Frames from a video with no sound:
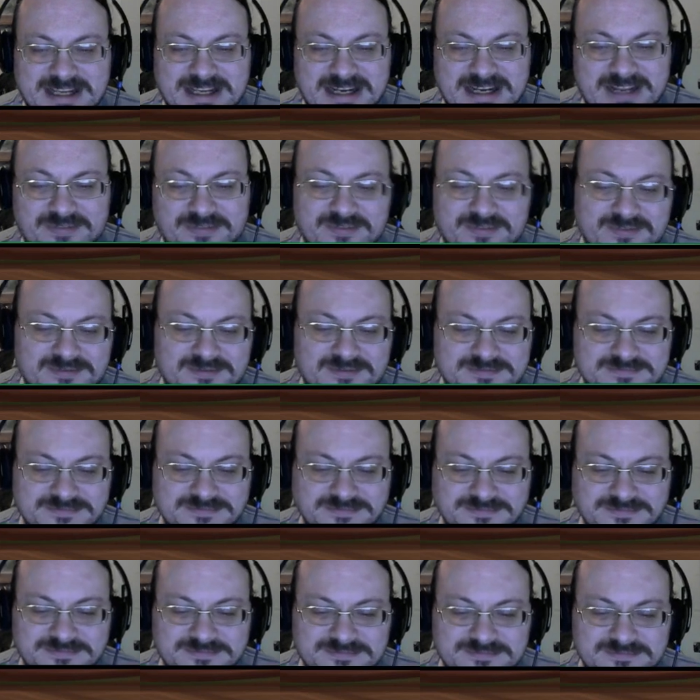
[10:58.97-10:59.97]
I
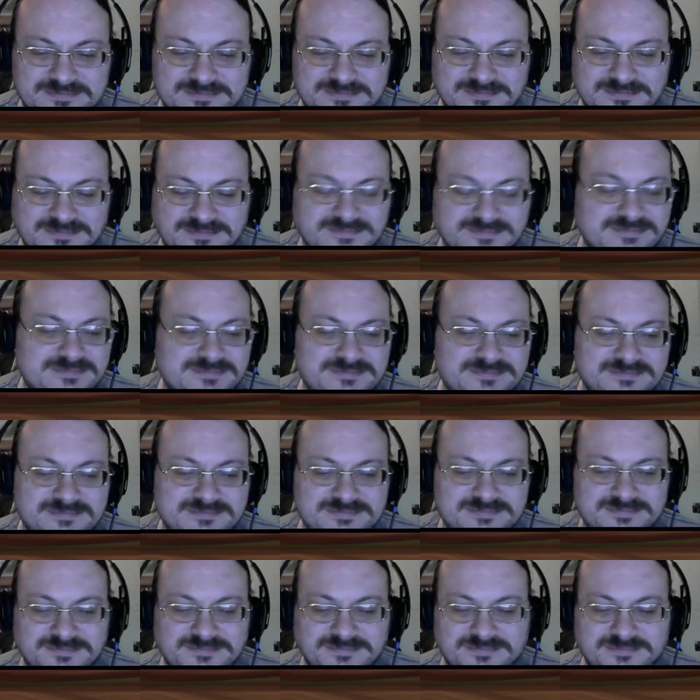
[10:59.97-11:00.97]
assume
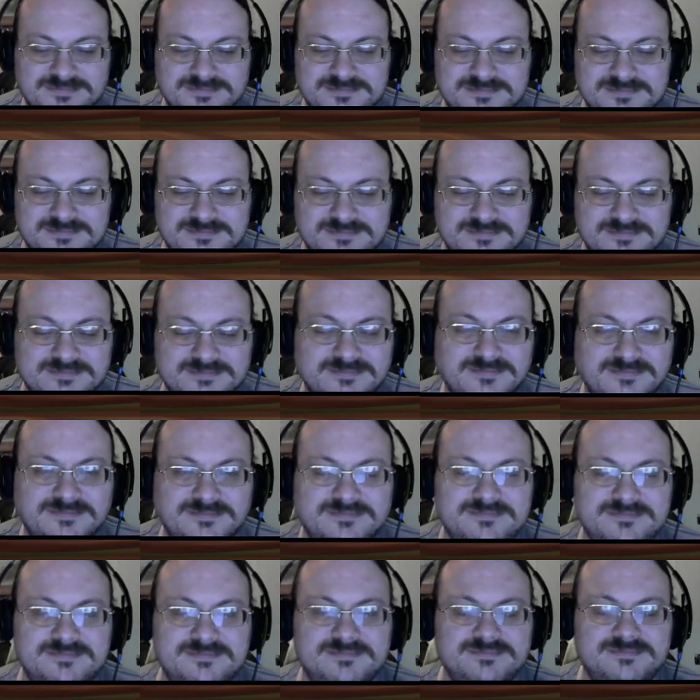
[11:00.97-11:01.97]
because the Red
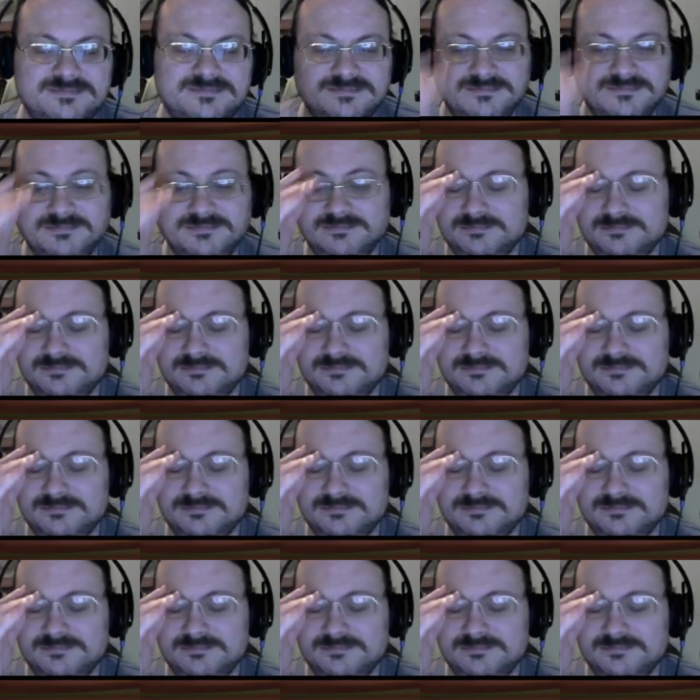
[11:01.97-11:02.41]
Wizards are like,